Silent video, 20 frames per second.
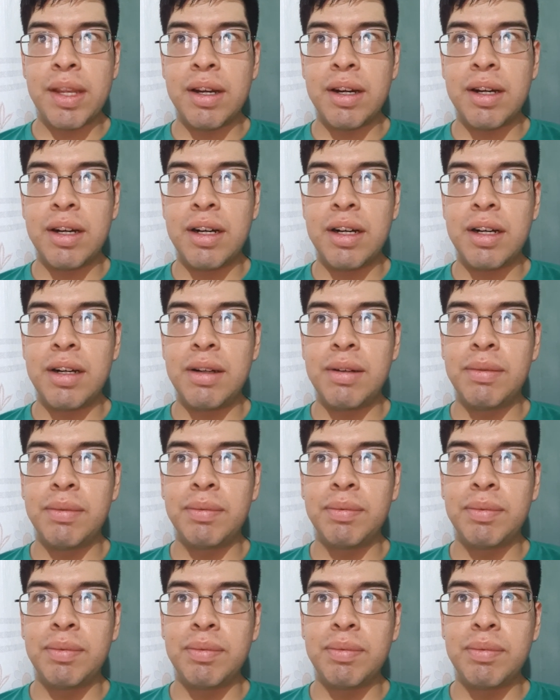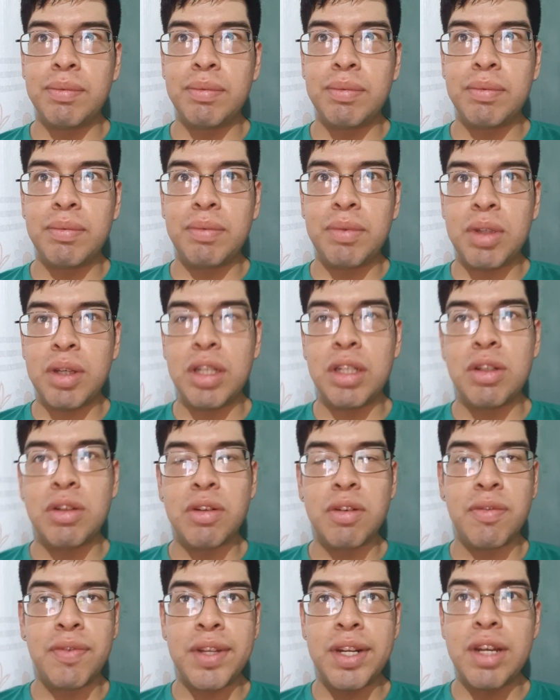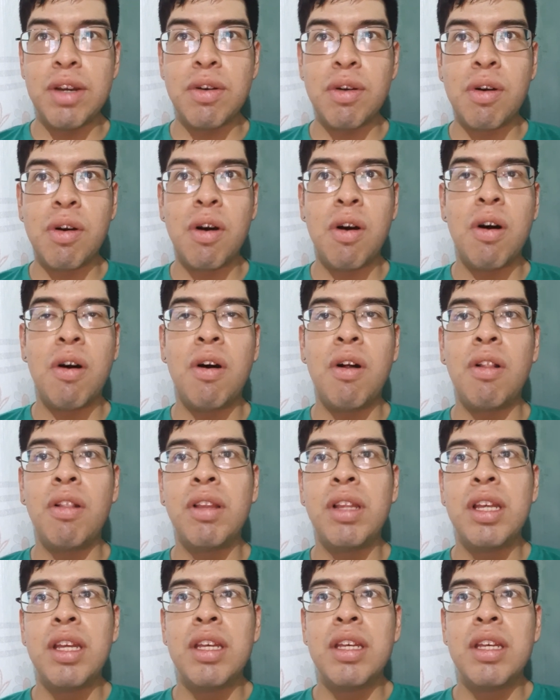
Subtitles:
You can do a video call.